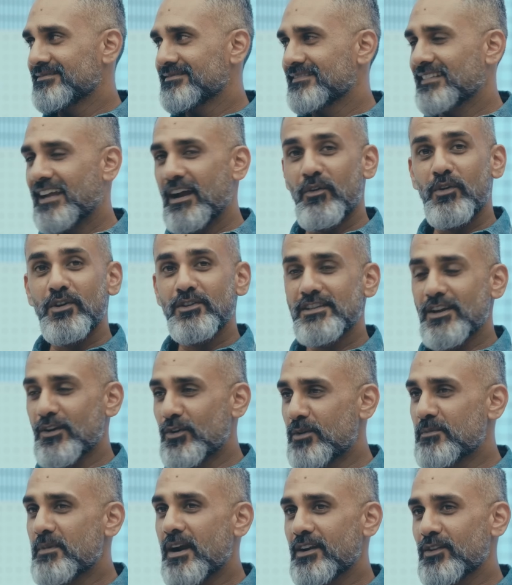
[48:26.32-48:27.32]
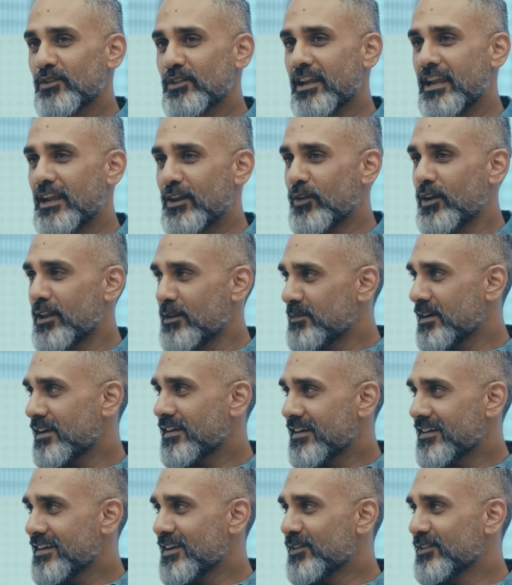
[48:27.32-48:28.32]
I want to say goodbye to the Halo helmet
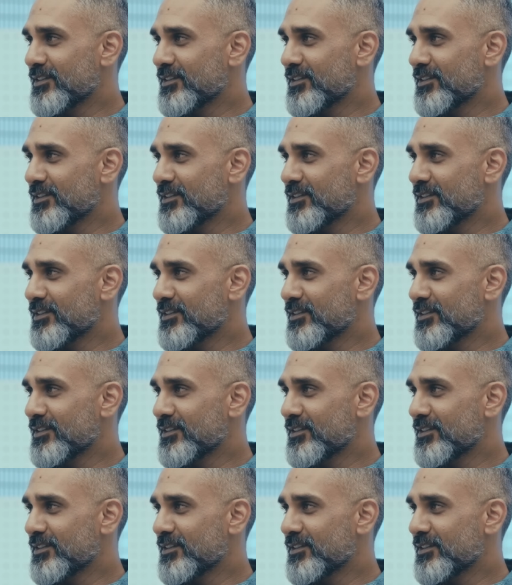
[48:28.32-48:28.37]
right now